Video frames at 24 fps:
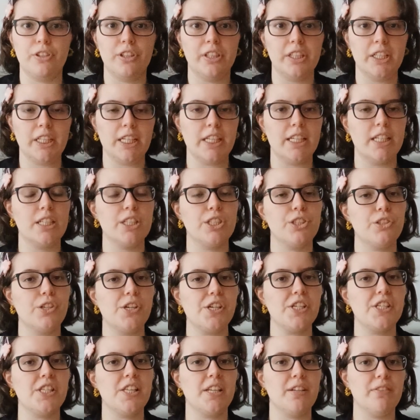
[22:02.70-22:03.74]
very
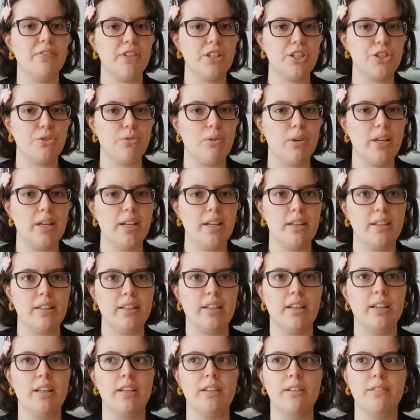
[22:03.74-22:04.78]
interesting visually,
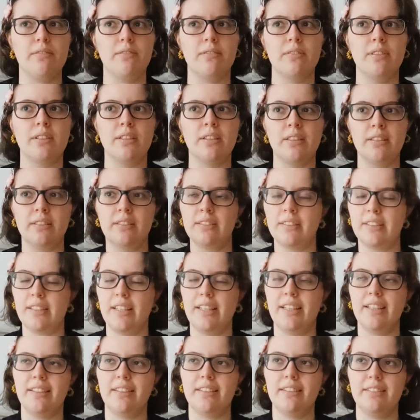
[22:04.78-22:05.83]

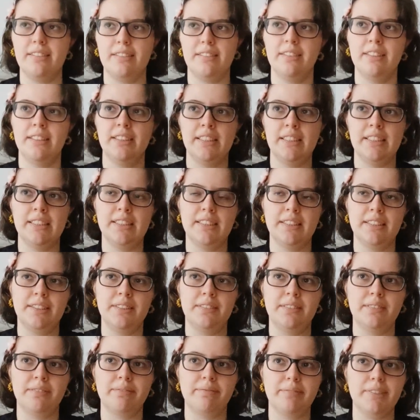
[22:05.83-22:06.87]
and
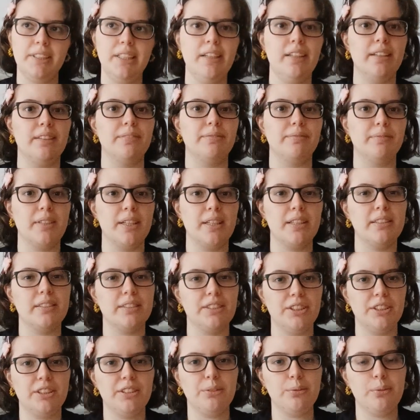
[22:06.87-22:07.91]
yeah,
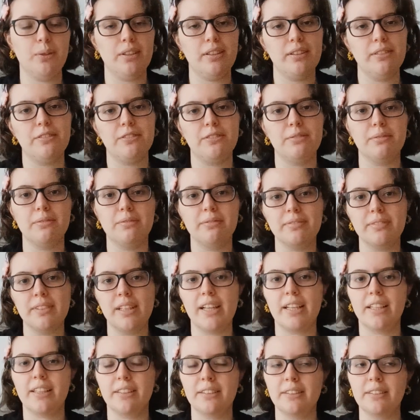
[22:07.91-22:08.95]
she's one of
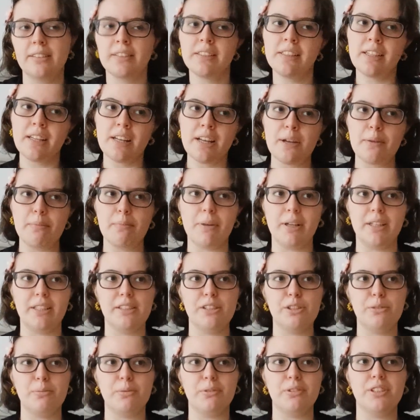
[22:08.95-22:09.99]
like my
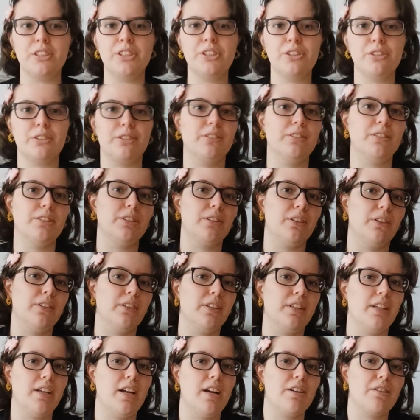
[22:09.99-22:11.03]
inspirations
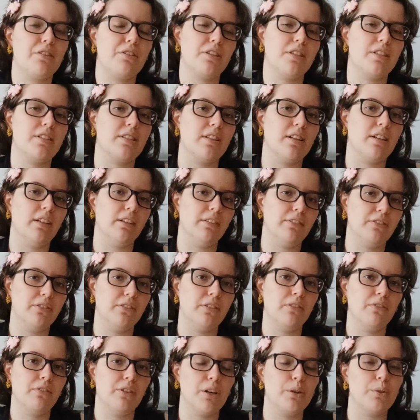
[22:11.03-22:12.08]
on the artist I've
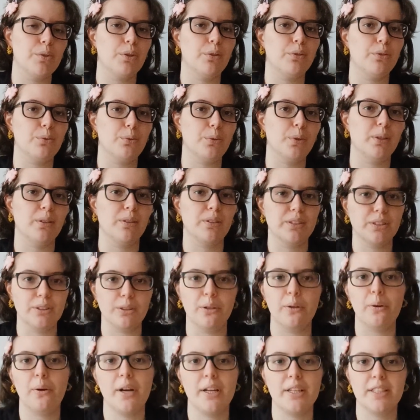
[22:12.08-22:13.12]
found on Twitter, so
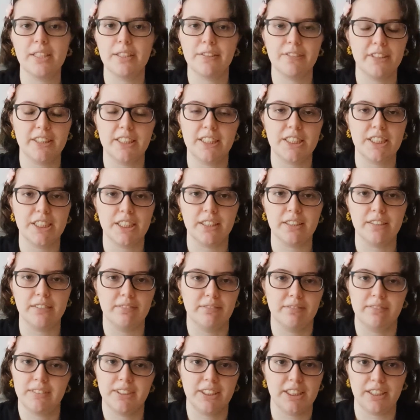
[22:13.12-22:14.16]
I definitely
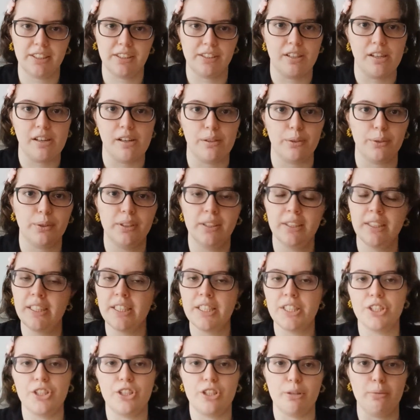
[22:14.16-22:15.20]
check her out.
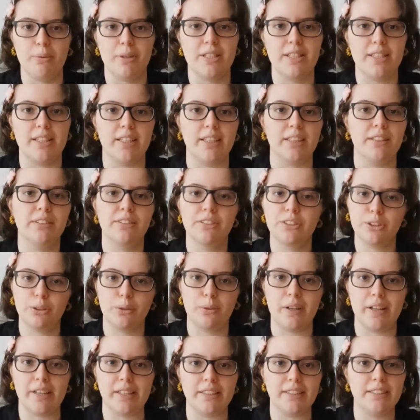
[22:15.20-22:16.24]
She's amazing, so
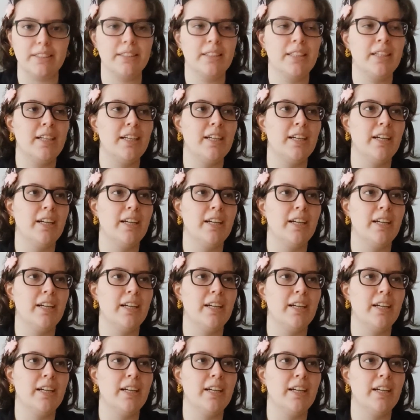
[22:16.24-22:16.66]
nice.